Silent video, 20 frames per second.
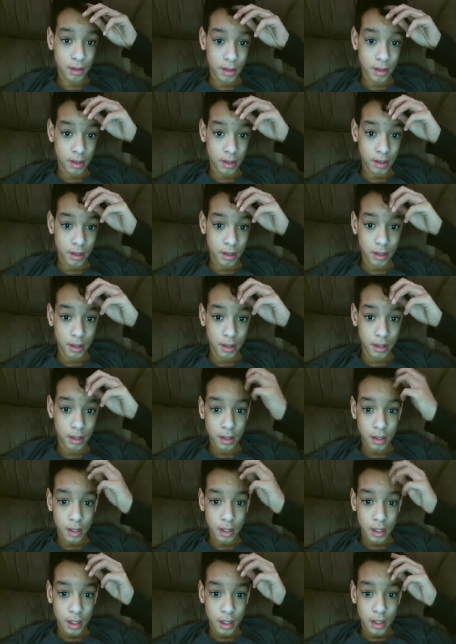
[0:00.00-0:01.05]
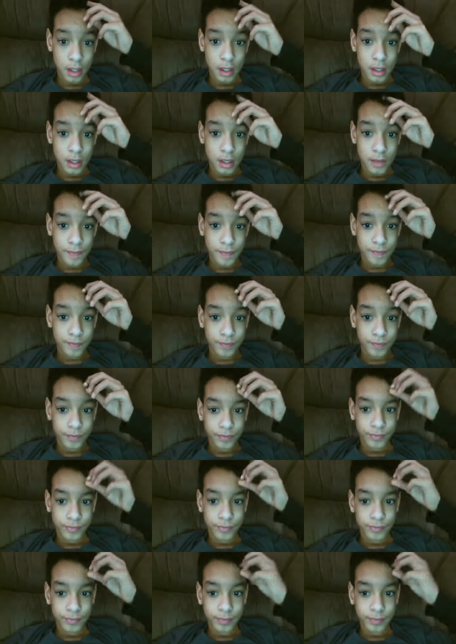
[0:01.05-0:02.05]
[no speech]